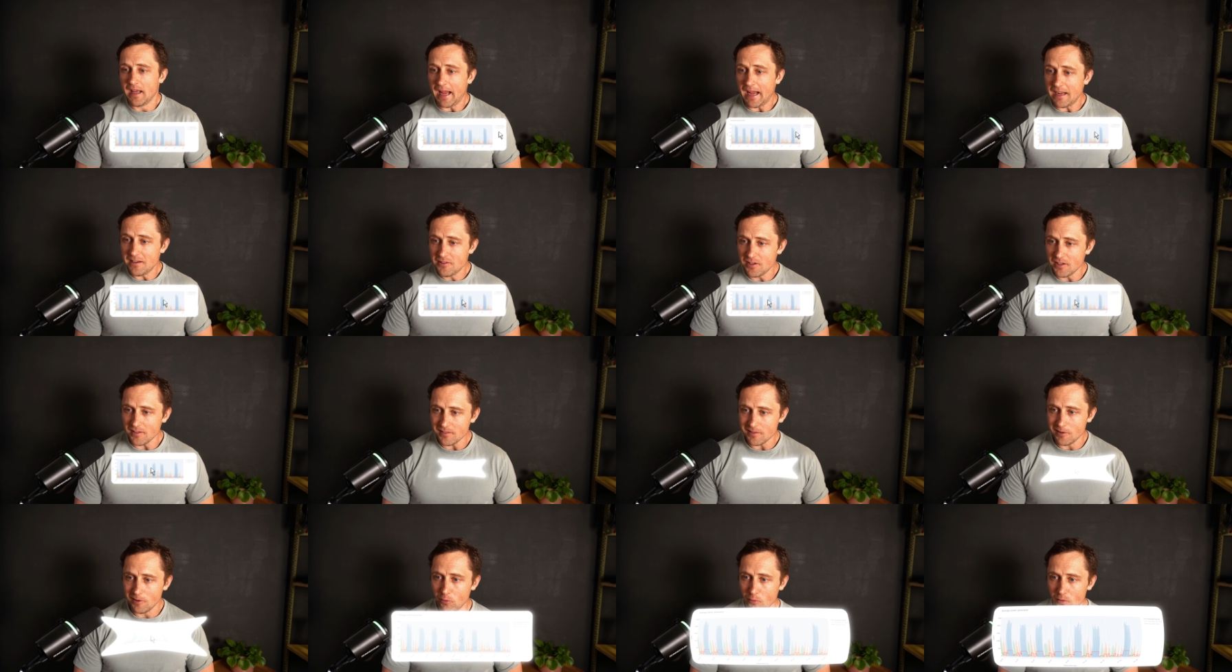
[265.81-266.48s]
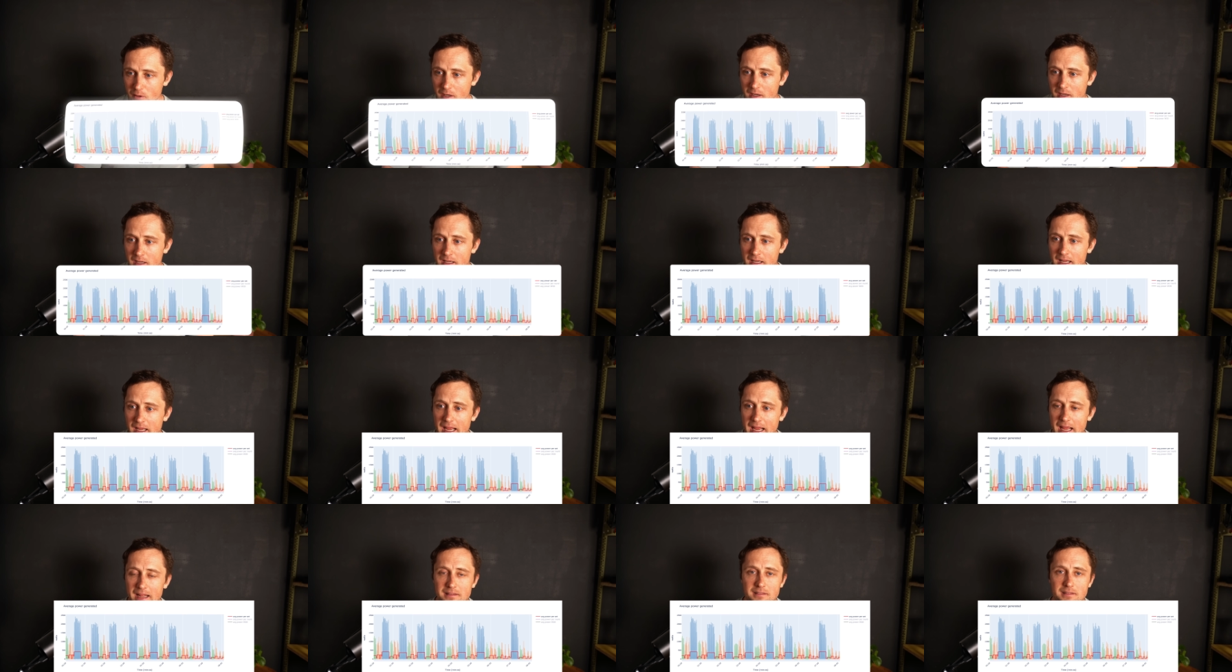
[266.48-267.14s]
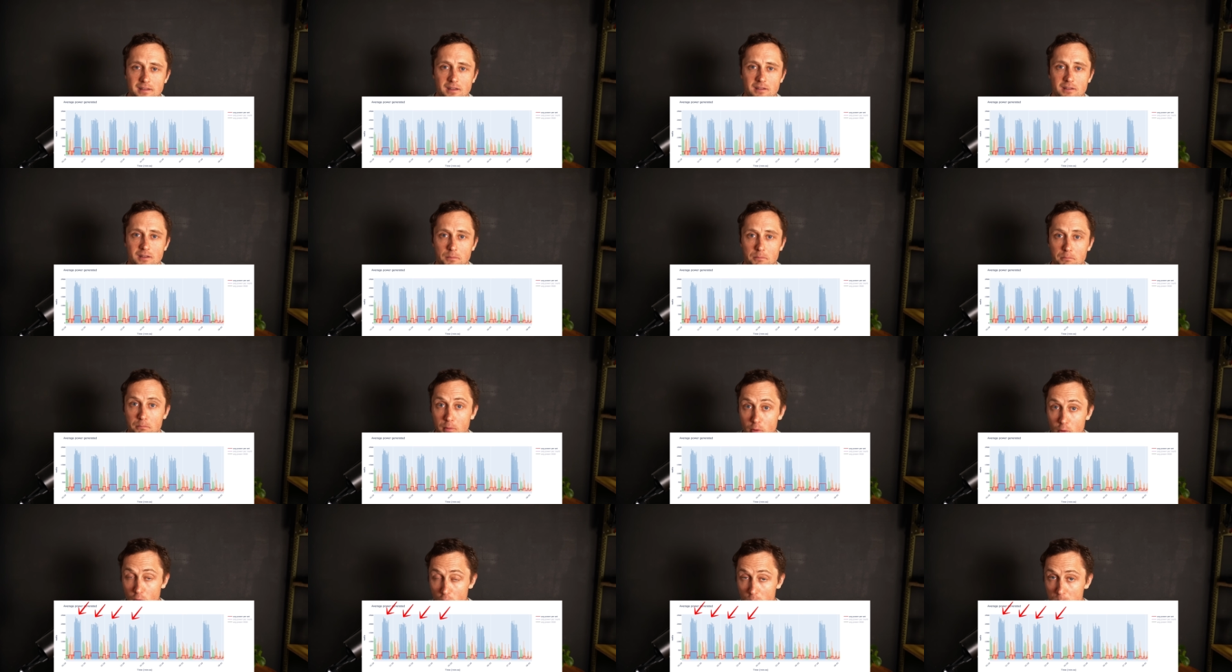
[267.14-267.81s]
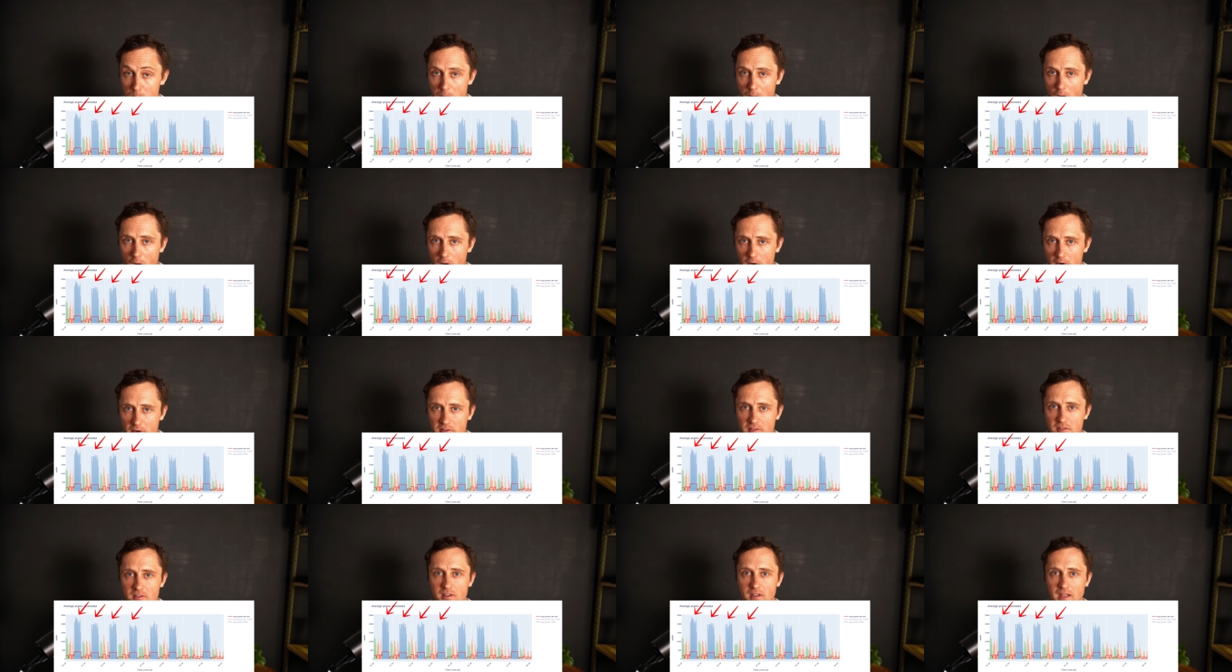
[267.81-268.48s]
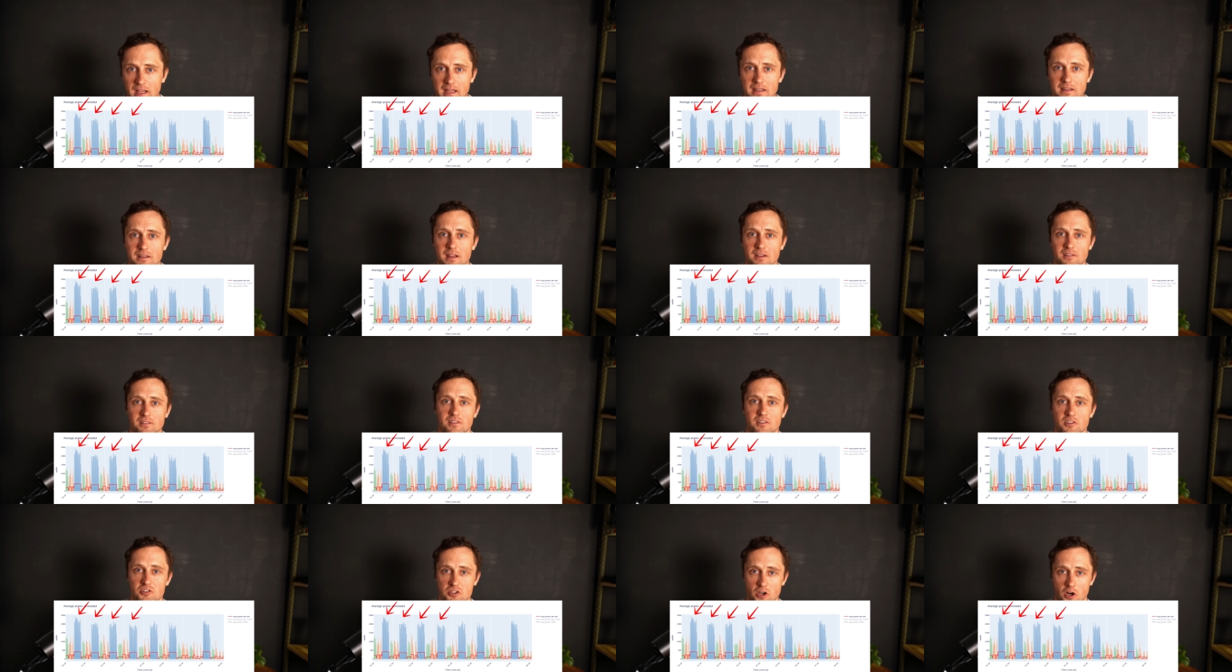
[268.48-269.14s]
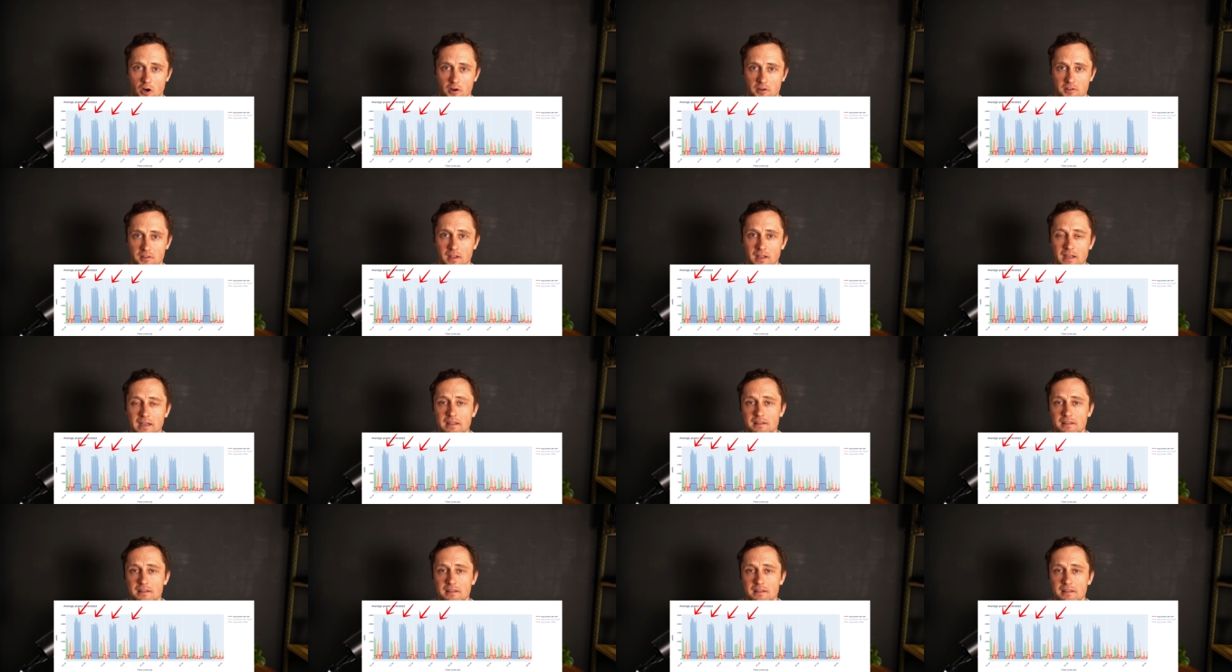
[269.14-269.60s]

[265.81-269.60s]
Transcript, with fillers: And just look at the blue bars in this chart.